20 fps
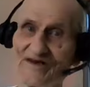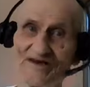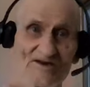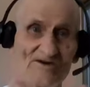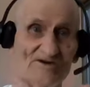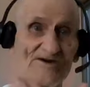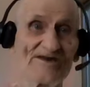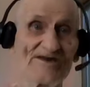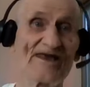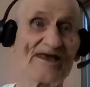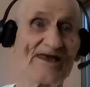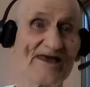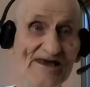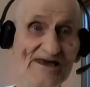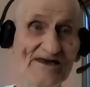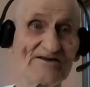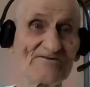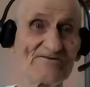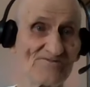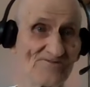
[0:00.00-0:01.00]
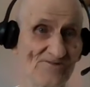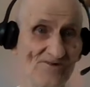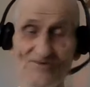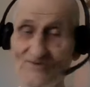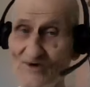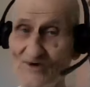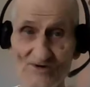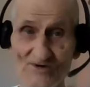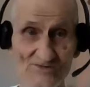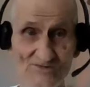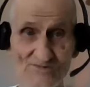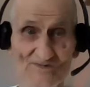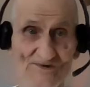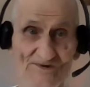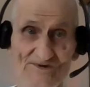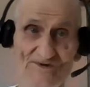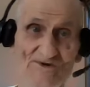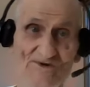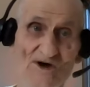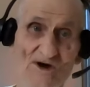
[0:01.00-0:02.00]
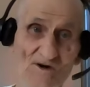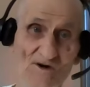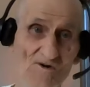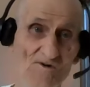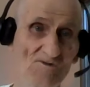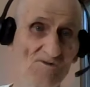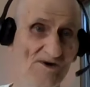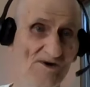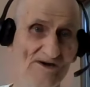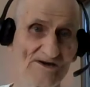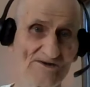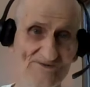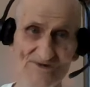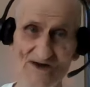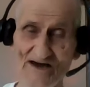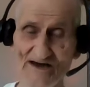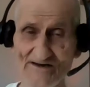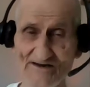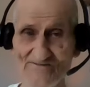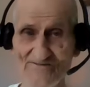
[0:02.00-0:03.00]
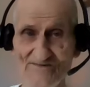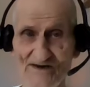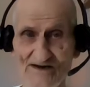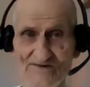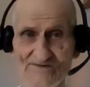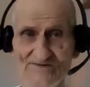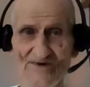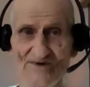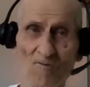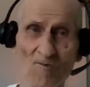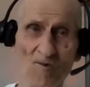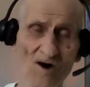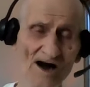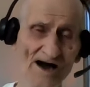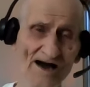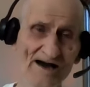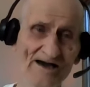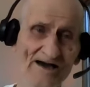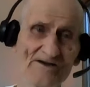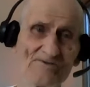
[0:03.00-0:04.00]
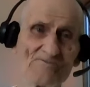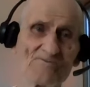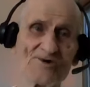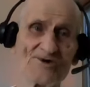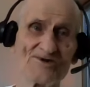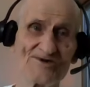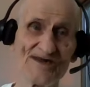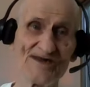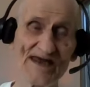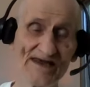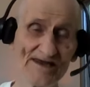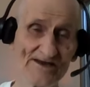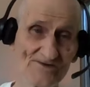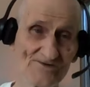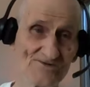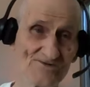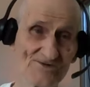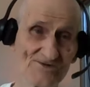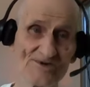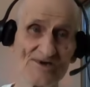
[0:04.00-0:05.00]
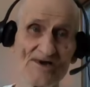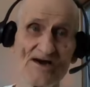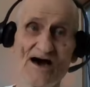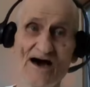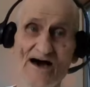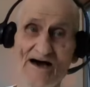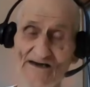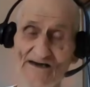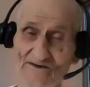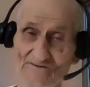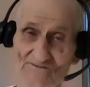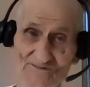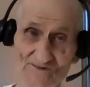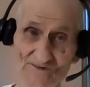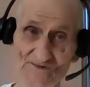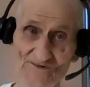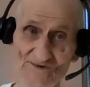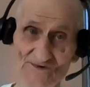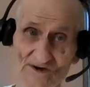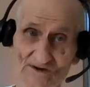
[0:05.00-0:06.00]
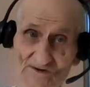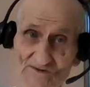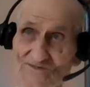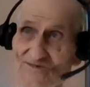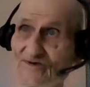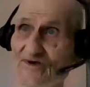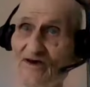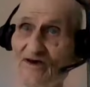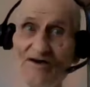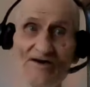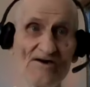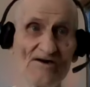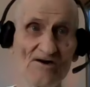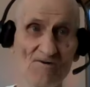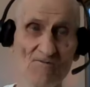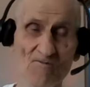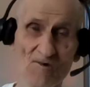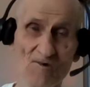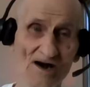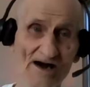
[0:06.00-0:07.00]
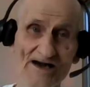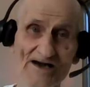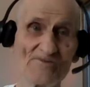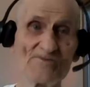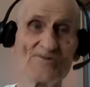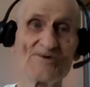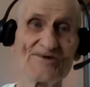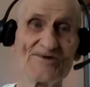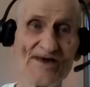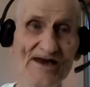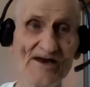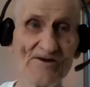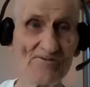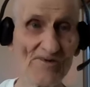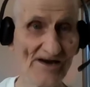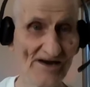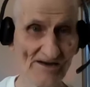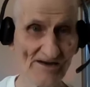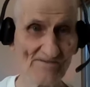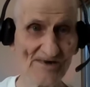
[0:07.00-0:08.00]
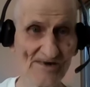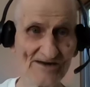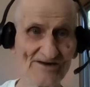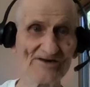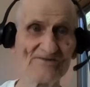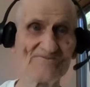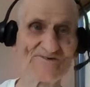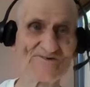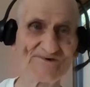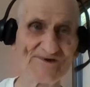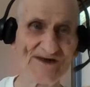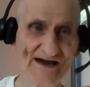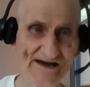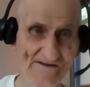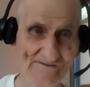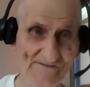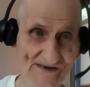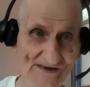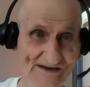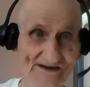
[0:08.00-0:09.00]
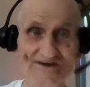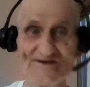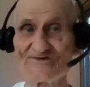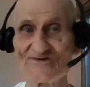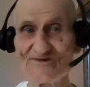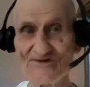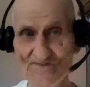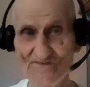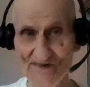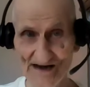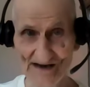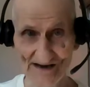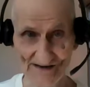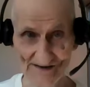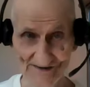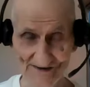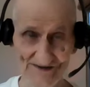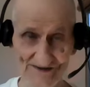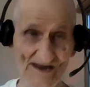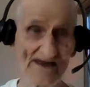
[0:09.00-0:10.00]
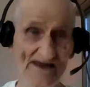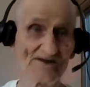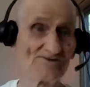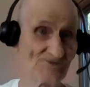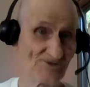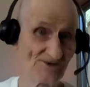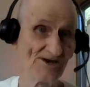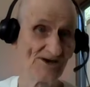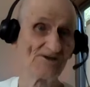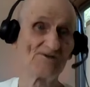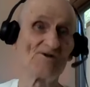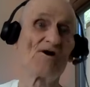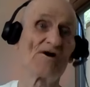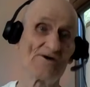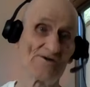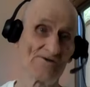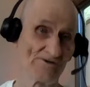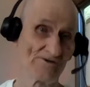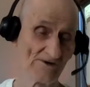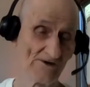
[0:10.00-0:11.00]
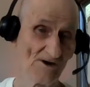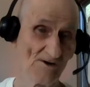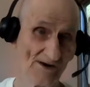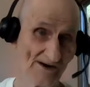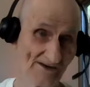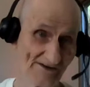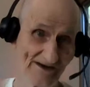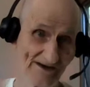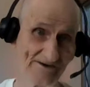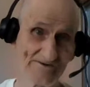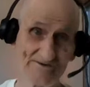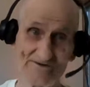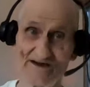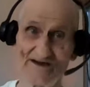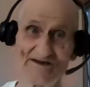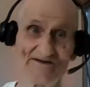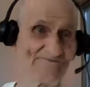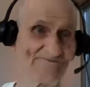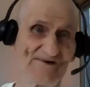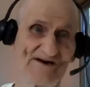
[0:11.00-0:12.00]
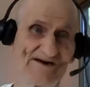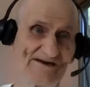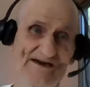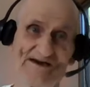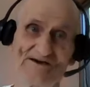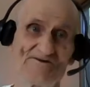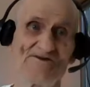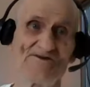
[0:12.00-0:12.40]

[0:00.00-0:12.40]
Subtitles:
could eat fructose with no side effects. Why were dates high in fructose? Why were they recommended for diabetes back in the day? And still are. You can go on the internet and find out